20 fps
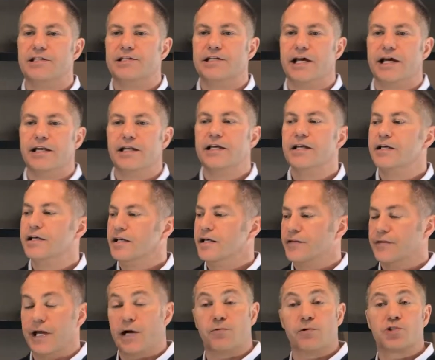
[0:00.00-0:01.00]

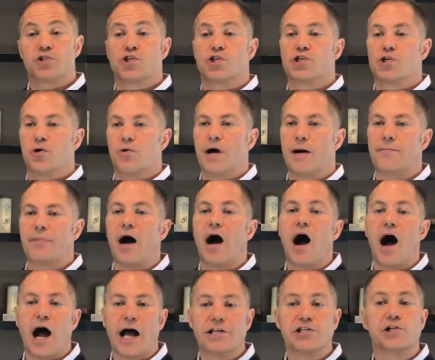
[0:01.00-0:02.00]
principal, interest,
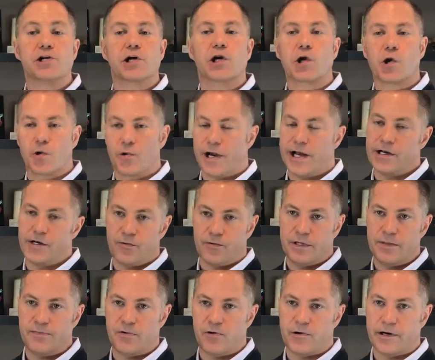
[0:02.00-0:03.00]
real estate
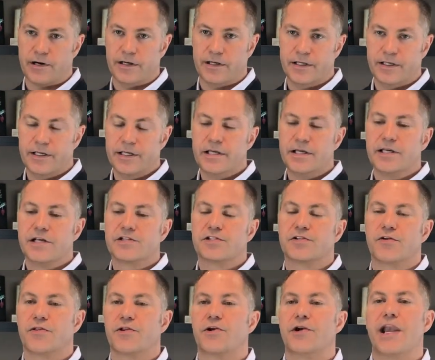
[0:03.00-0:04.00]
taxes, homeowners
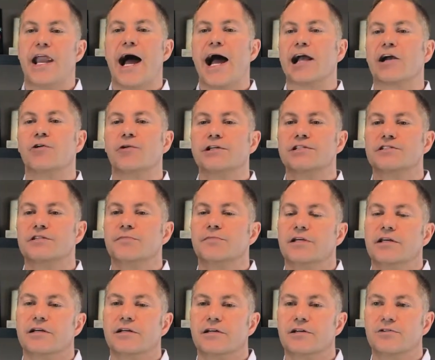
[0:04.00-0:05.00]
insurance, and
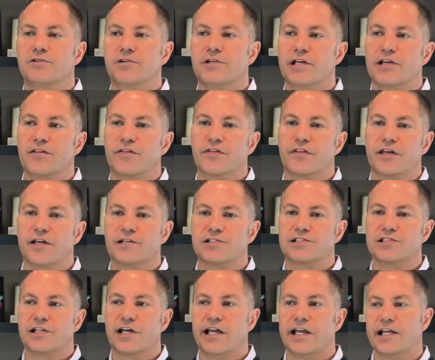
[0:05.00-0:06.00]
mortgage
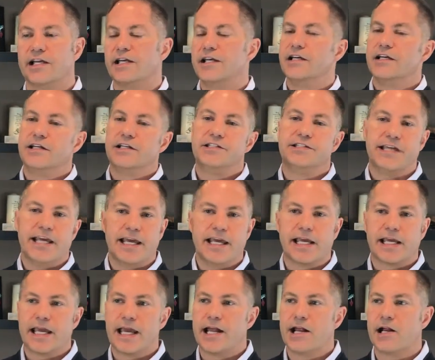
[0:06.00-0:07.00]
insurance. And in some
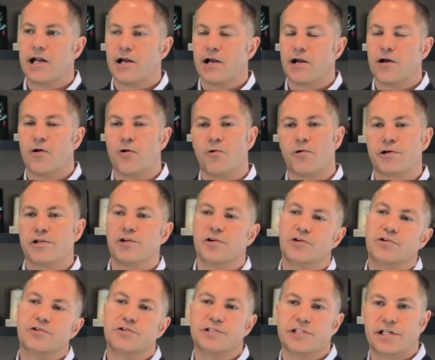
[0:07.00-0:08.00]
cases, if you're buying a
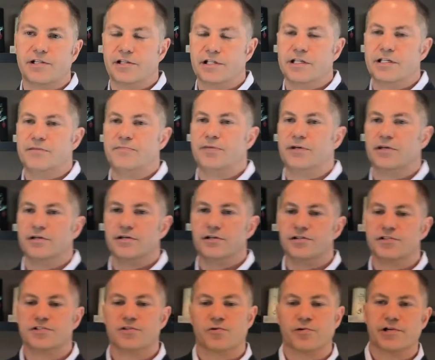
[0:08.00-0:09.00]
condominium or a
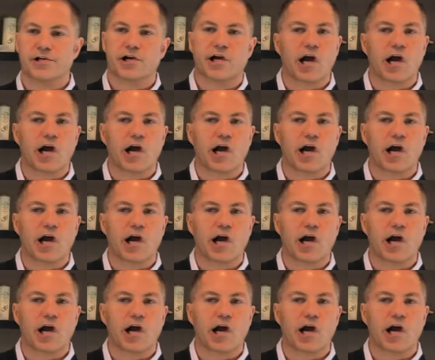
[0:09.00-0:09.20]
townhome, your